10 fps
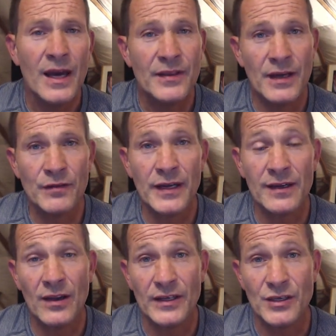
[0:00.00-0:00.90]
The other thing
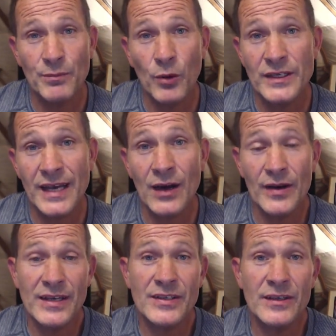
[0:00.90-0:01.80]
I'd like to point out
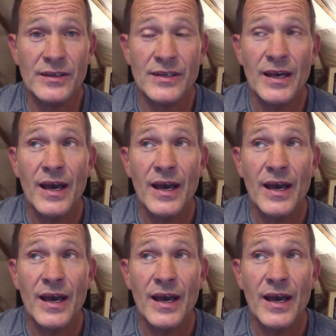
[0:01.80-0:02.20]
is that